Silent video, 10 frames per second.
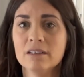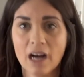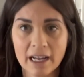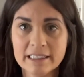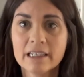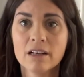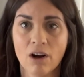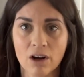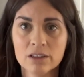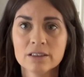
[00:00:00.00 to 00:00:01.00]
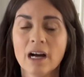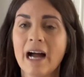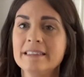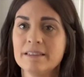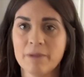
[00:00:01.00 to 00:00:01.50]
I did it all.
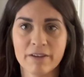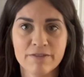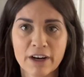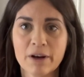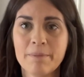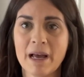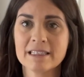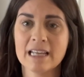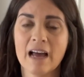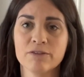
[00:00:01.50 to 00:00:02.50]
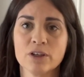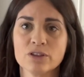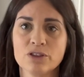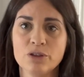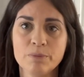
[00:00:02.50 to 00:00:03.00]
I did my very best
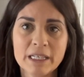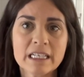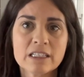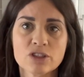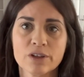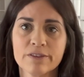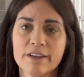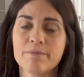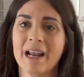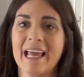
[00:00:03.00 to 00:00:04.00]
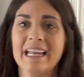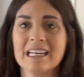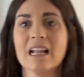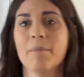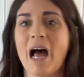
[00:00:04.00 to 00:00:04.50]
effort to be conservative, but I
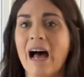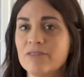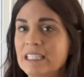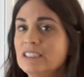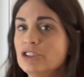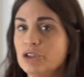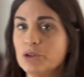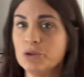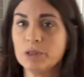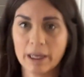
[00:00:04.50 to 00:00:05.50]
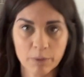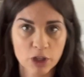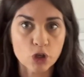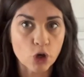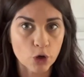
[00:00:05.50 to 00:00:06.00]
ended up having to get with
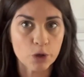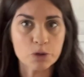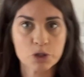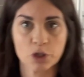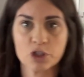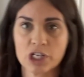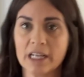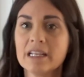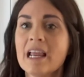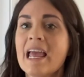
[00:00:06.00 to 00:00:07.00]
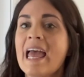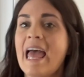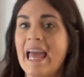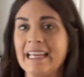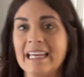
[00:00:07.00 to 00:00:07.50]
a neurosurgeon
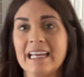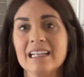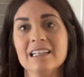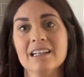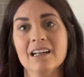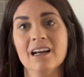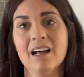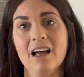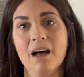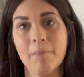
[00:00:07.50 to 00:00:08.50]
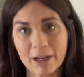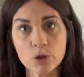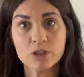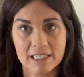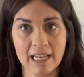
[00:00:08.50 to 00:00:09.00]
and get a
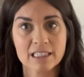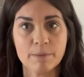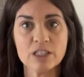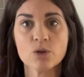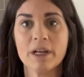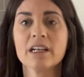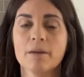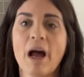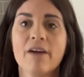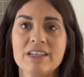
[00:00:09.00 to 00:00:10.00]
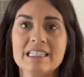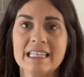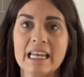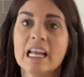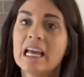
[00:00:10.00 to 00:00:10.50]
microdiscectomy. So I ended up having to
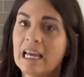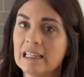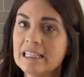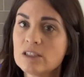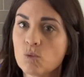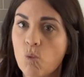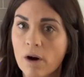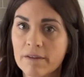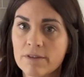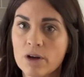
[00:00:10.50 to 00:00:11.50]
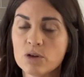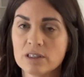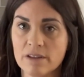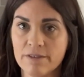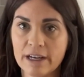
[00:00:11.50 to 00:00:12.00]
get at least one of those,
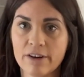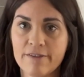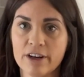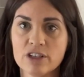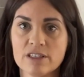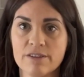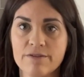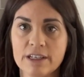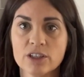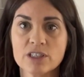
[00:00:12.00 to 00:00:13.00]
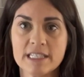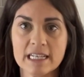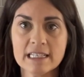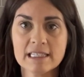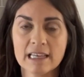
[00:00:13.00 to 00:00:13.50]
the very, very severe
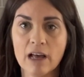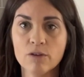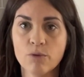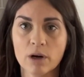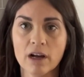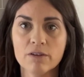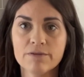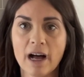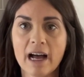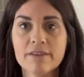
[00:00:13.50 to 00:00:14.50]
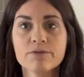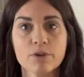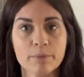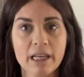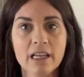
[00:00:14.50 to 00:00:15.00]
disc, L4, L5
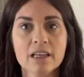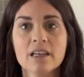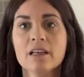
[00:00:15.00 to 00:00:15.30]
for me,